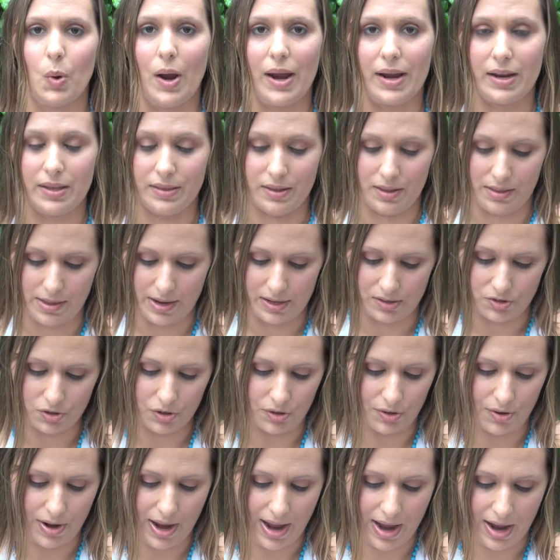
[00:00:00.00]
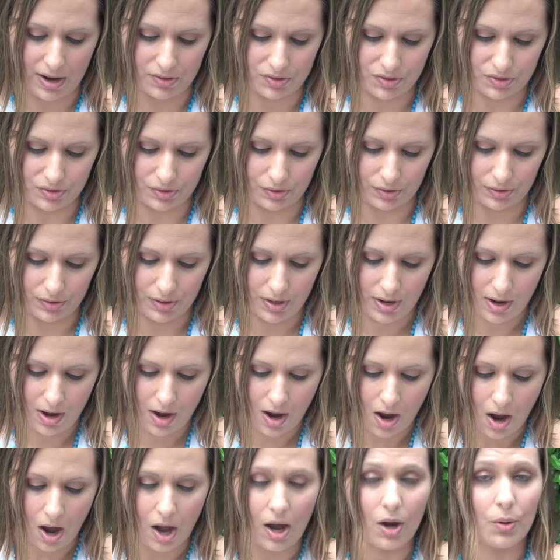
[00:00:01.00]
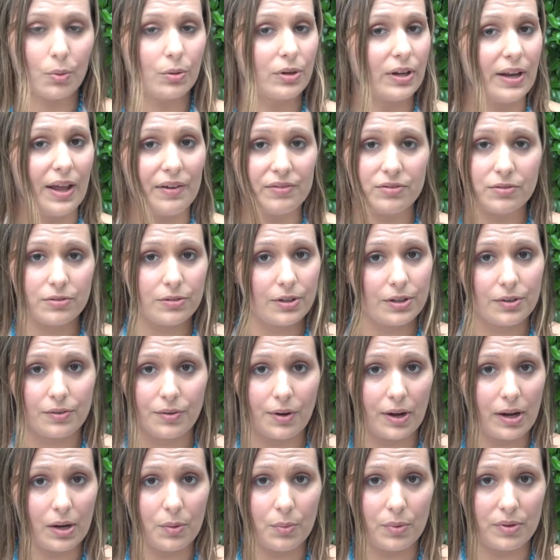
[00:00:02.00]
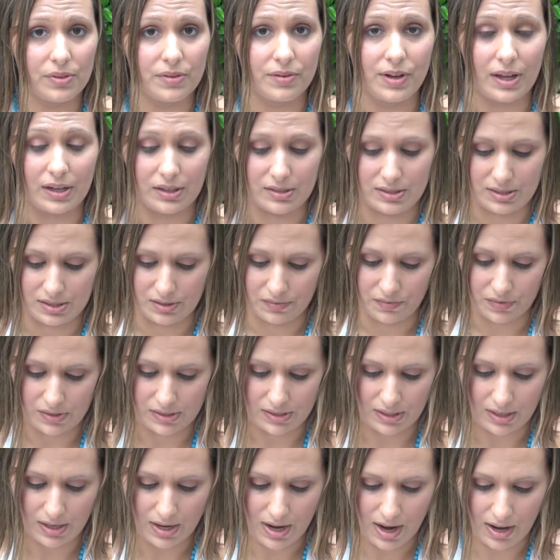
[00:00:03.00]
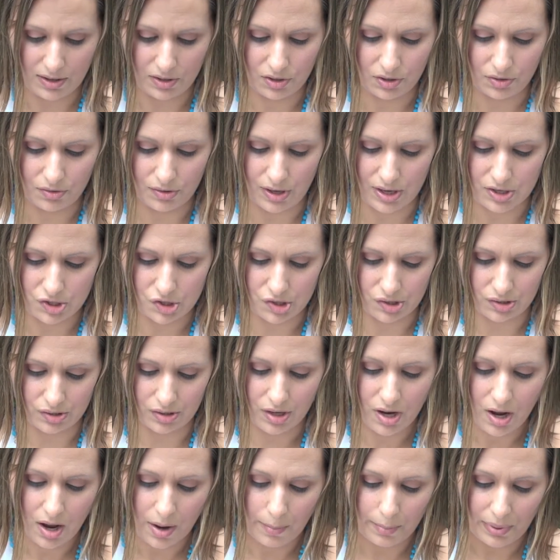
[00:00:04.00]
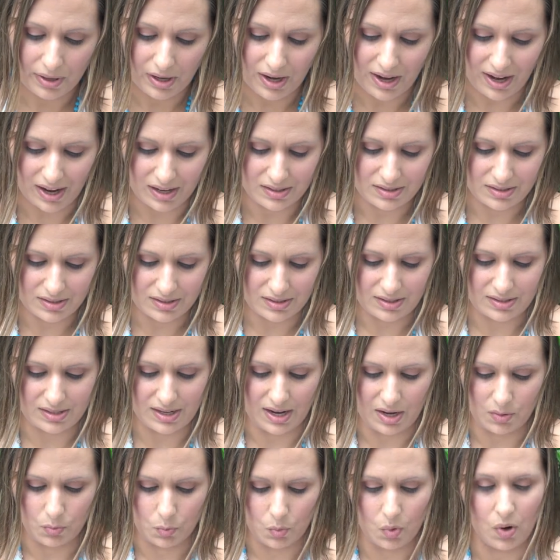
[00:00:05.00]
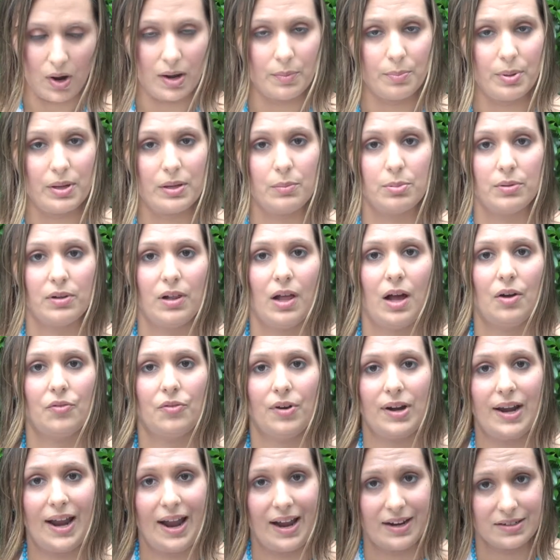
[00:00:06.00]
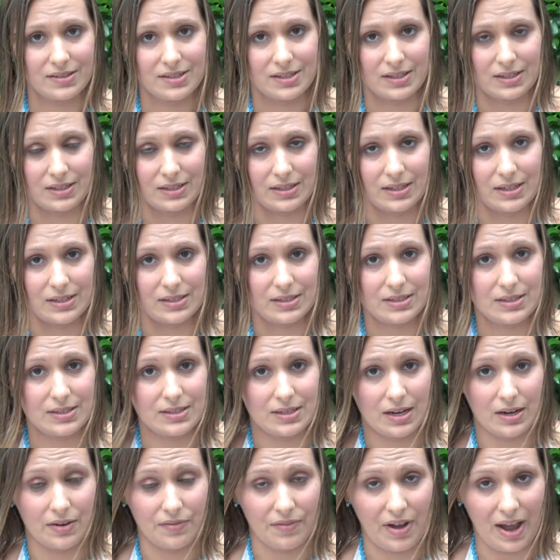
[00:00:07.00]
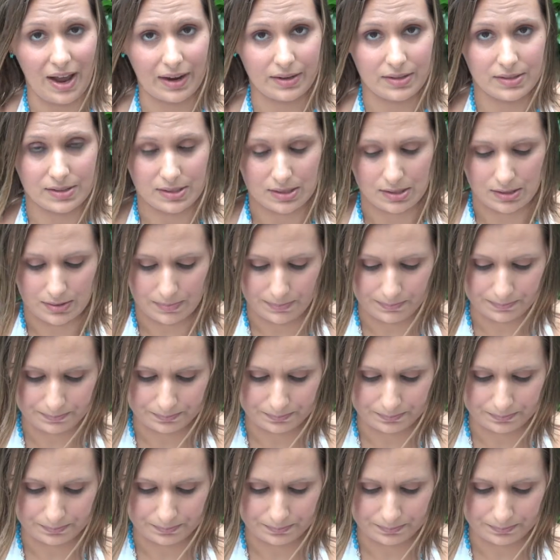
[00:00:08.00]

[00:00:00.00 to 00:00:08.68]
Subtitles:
way that they know how to. I will never agree with negativity and aggression, but I understand why people are reacting instead of acting.